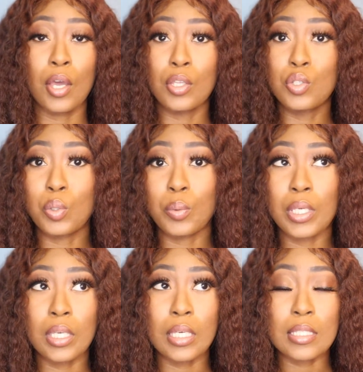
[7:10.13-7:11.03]

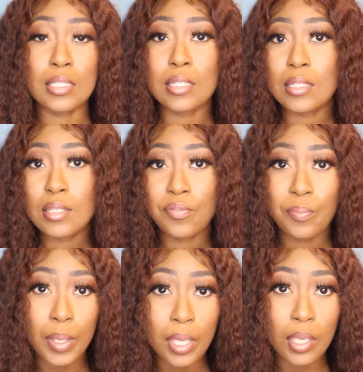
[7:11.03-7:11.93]
doing
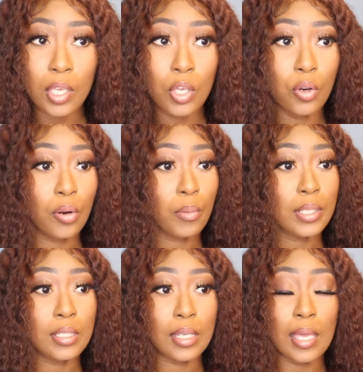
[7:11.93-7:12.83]
incentive pay or
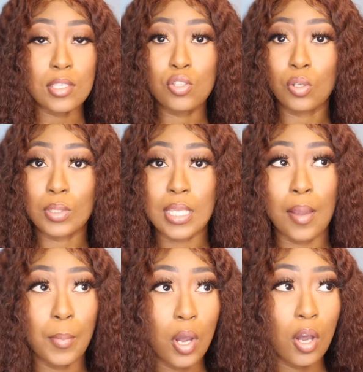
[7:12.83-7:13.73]
whether that's
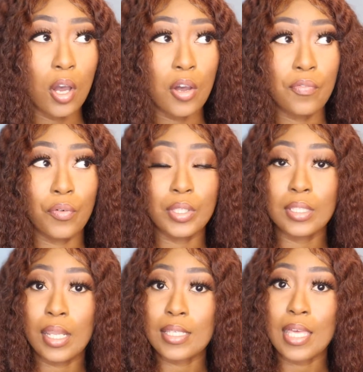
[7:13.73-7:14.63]
time off,
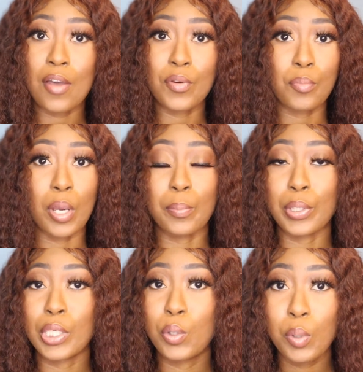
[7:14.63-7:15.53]
whether that's having proper
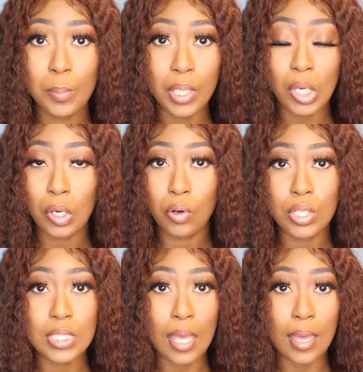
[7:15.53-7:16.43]
equipment at
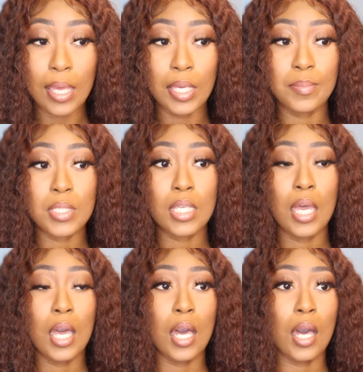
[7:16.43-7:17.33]
all times,
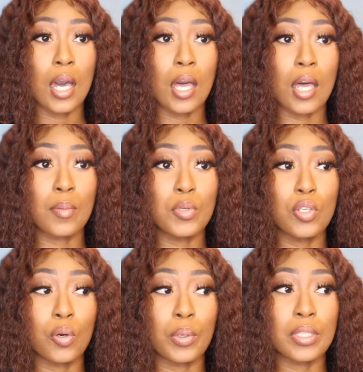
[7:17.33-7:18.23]

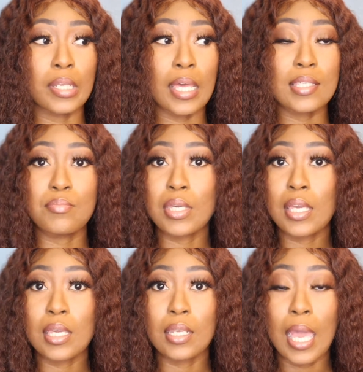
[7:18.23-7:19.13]
whether that's
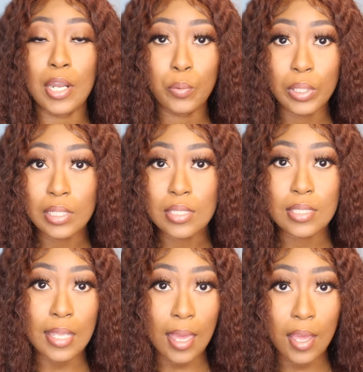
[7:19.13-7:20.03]
being adequately
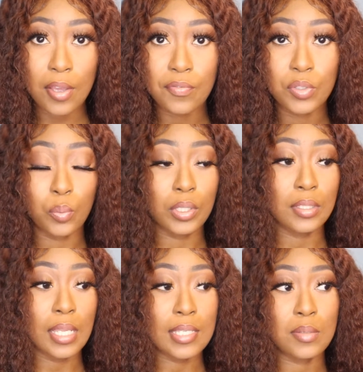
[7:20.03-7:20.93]
staffed,
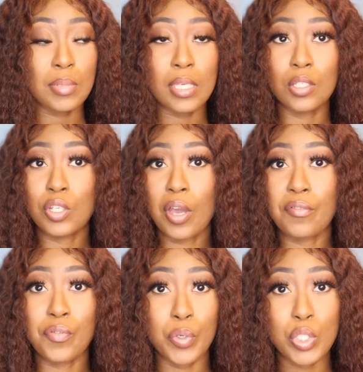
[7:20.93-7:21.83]
whether that's being a
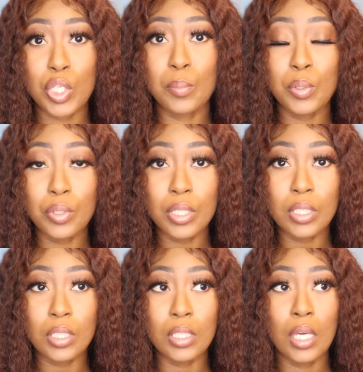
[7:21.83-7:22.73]
diverse
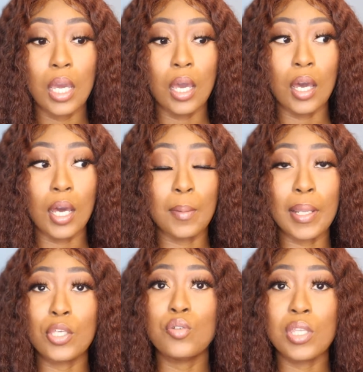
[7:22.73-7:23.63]
community.
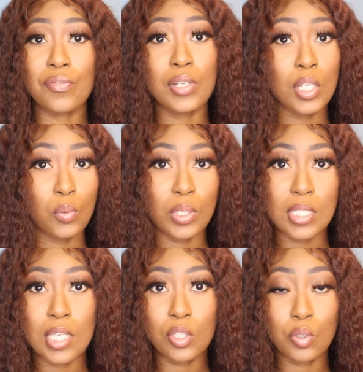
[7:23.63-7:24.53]
Like you definitely
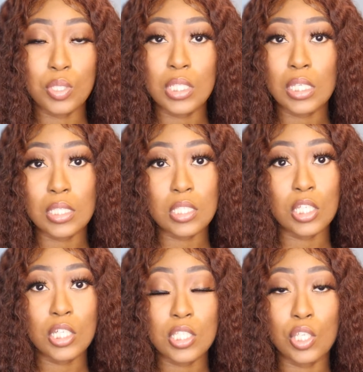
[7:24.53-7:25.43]
want to take those things
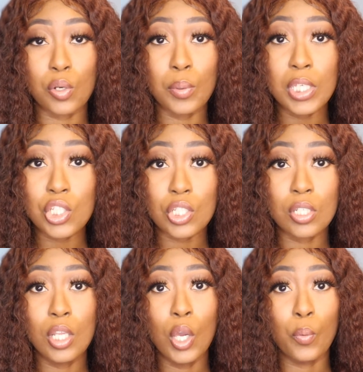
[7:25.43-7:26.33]
into
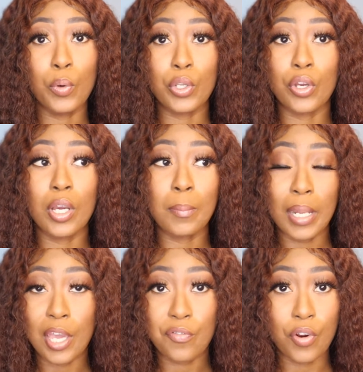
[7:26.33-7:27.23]
consideration when you're
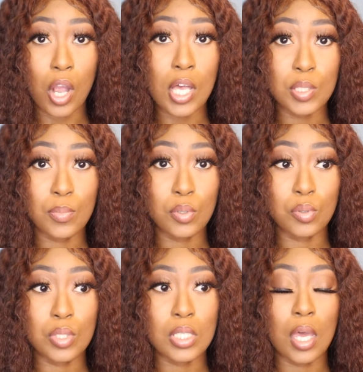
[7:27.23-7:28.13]
applying for
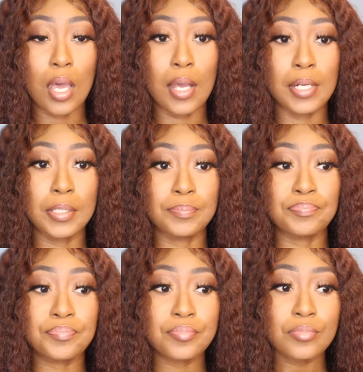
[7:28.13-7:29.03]
hospitals.
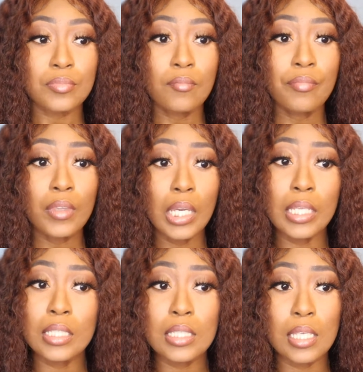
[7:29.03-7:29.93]

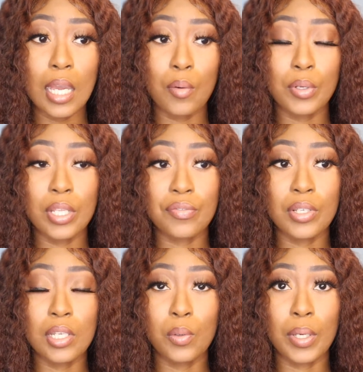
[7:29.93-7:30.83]
Another thing I would
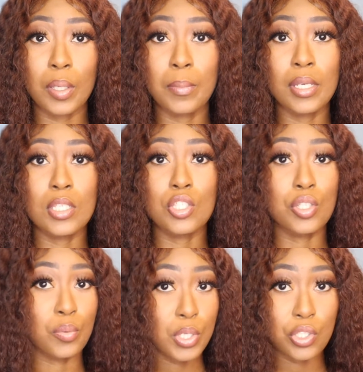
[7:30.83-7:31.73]
definitely recommend is
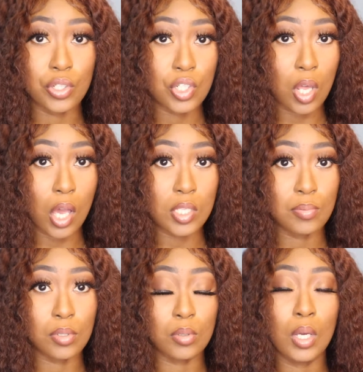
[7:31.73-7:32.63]
to research the
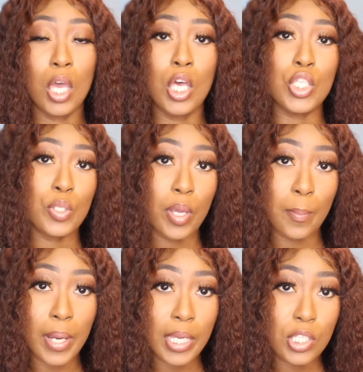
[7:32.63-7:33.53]
hospital. So
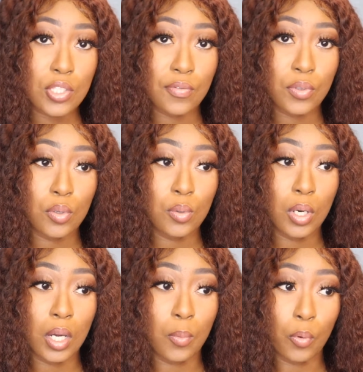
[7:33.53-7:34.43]
in my interview,
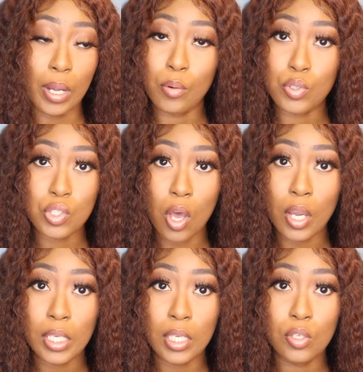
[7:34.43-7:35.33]
while I was
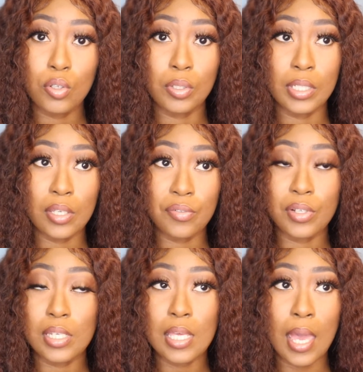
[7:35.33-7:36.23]
talking, they
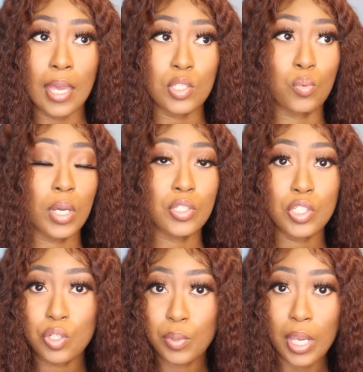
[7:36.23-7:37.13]
definitely asked, why
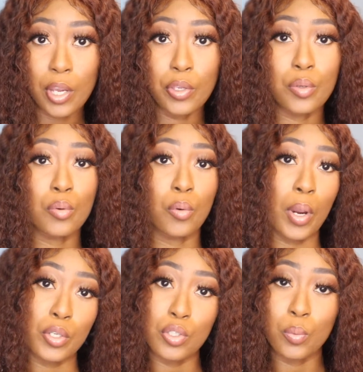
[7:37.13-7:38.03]
should we hire you, or
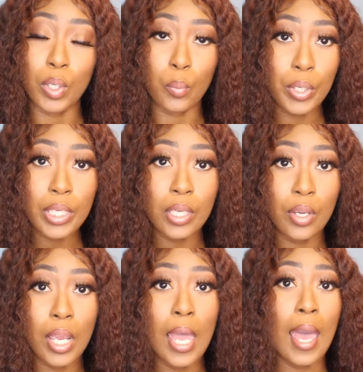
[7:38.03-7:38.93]
why do you want to work
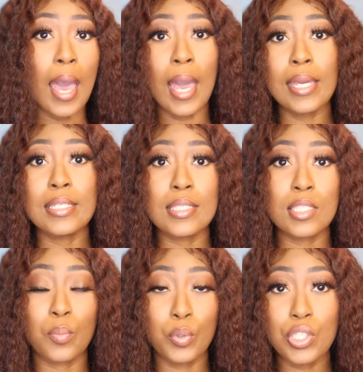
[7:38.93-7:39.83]
here? I did
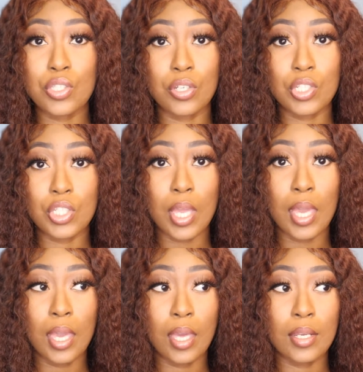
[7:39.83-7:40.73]
some research,
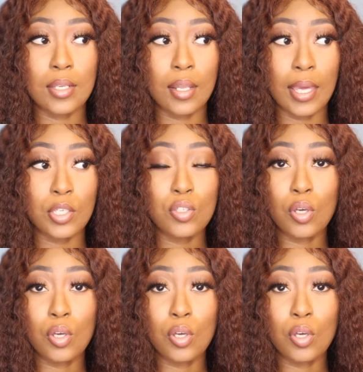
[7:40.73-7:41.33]
and like